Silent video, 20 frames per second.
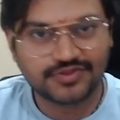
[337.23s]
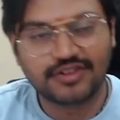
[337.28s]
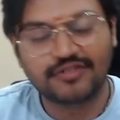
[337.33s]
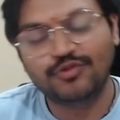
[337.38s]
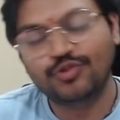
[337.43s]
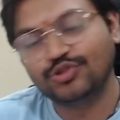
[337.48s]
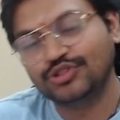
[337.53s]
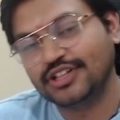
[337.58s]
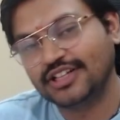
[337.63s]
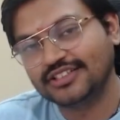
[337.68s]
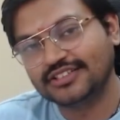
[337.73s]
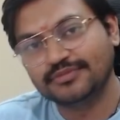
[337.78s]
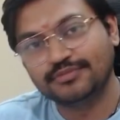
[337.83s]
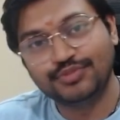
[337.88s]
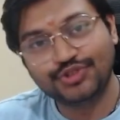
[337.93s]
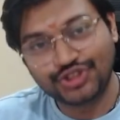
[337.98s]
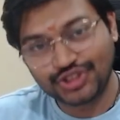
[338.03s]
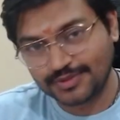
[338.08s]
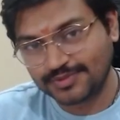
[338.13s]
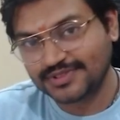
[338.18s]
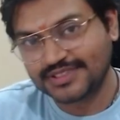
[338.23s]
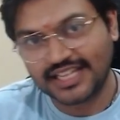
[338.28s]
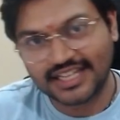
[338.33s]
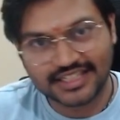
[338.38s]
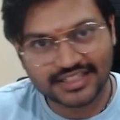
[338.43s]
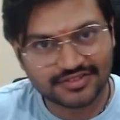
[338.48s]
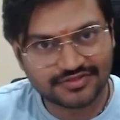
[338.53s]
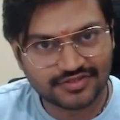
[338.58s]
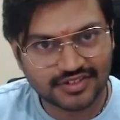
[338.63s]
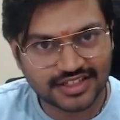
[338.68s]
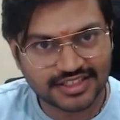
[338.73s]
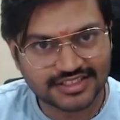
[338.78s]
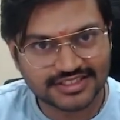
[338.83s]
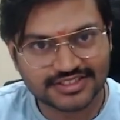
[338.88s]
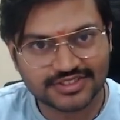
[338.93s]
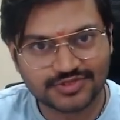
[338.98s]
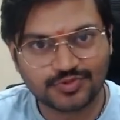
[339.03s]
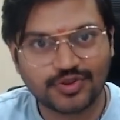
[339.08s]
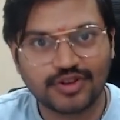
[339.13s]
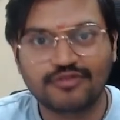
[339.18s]
we have looked at the bishop
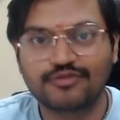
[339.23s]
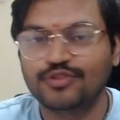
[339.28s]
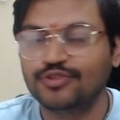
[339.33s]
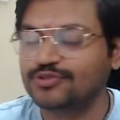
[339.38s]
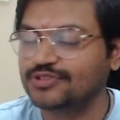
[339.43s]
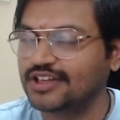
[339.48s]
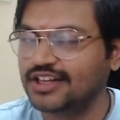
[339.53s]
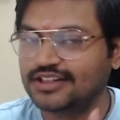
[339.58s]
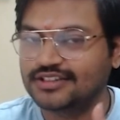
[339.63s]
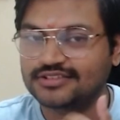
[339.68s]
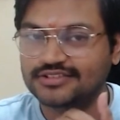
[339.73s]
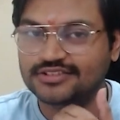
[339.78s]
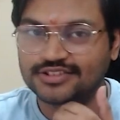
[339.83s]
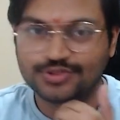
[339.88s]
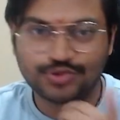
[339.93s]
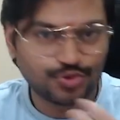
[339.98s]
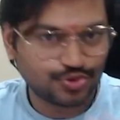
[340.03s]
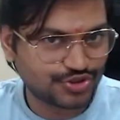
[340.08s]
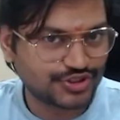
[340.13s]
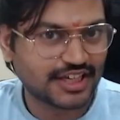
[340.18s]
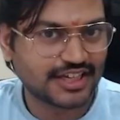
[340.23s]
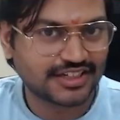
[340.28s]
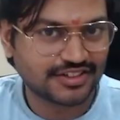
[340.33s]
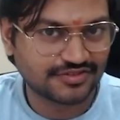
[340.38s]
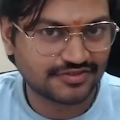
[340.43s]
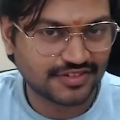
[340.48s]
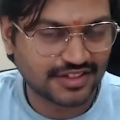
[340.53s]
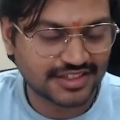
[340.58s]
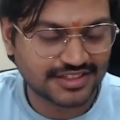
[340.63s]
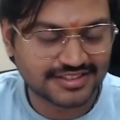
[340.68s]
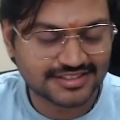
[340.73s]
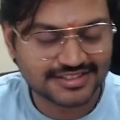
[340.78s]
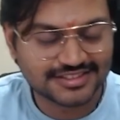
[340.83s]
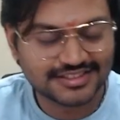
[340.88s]
sacrifice, we have looked at the rook sacrifice,